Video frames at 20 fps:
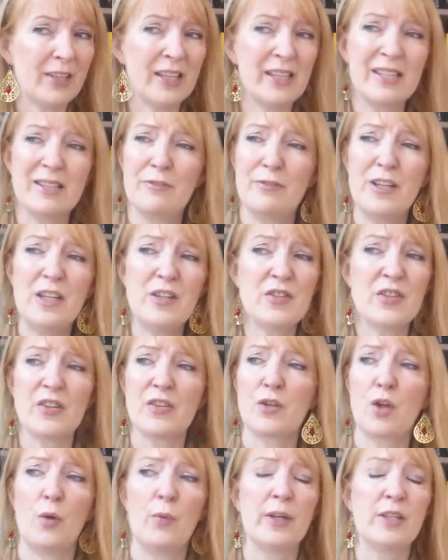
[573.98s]
Venus
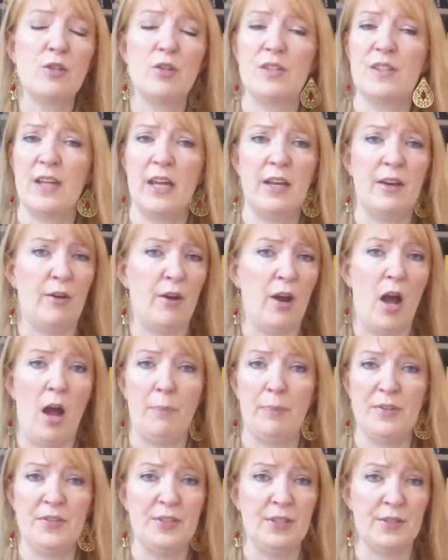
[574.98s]
is going to stay there
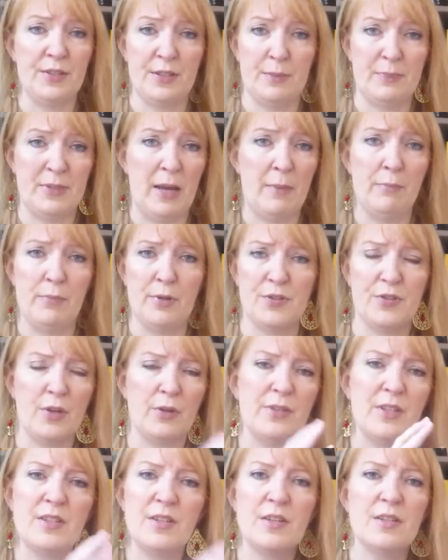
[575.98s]
up until September,
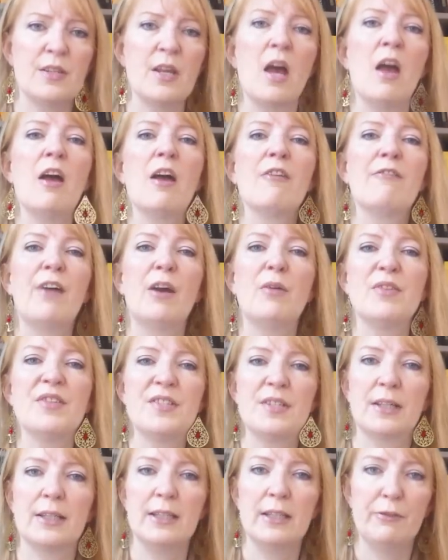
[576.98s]
so this is very
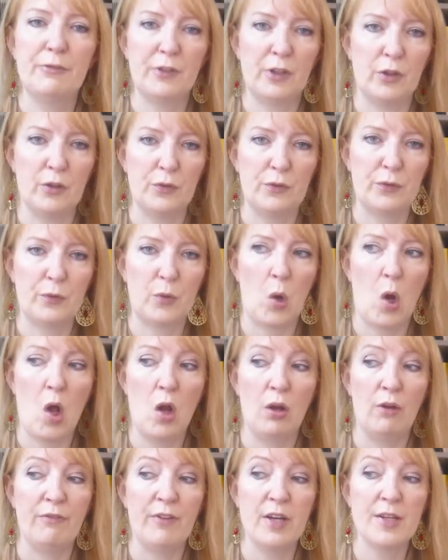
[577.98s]
significant for
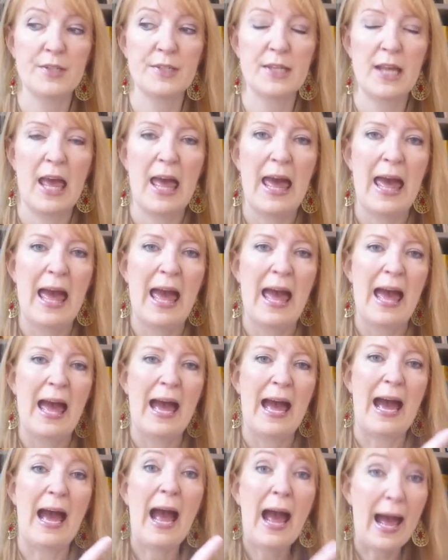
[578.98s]
all of us.
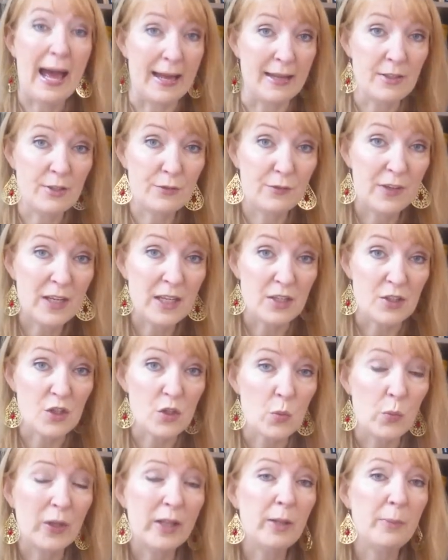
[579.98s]
And
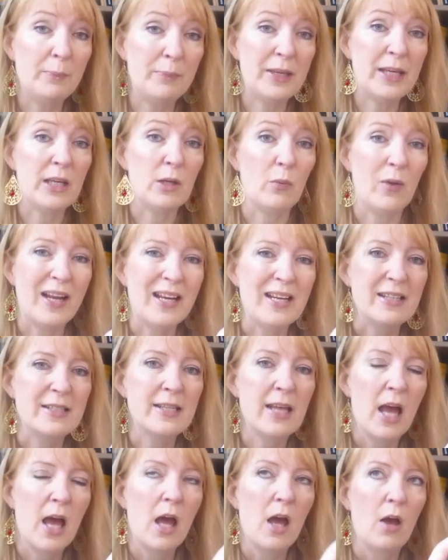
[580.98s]
Venus will be, when
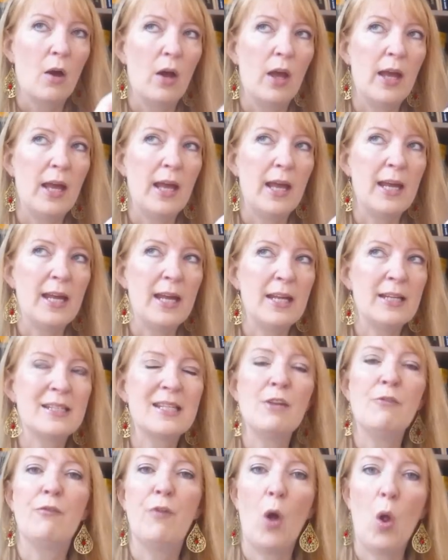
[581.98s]
it
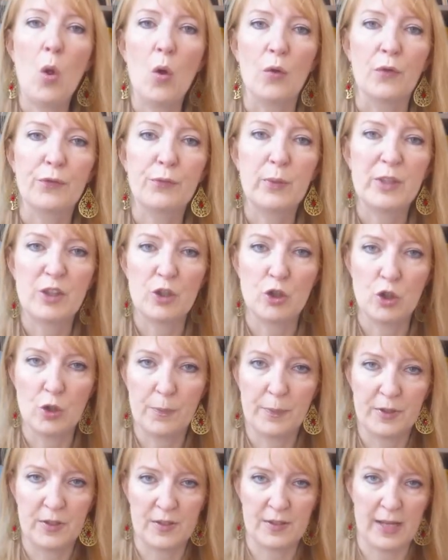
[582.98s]
It's involved with the
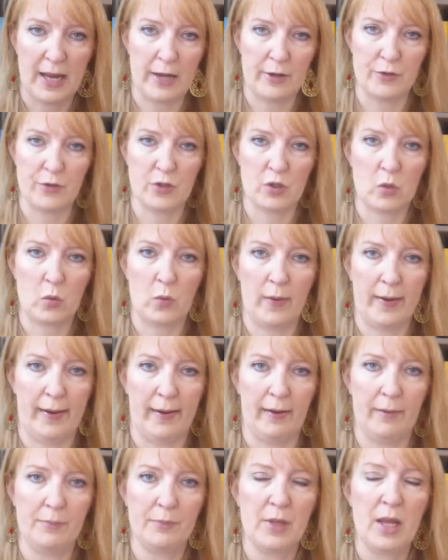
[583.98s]
Jupiter-Saturn
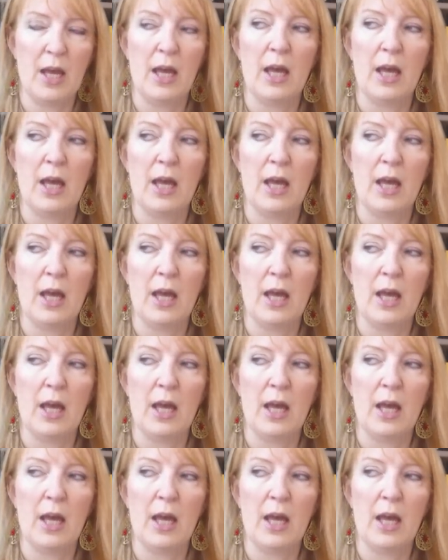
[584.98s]
square.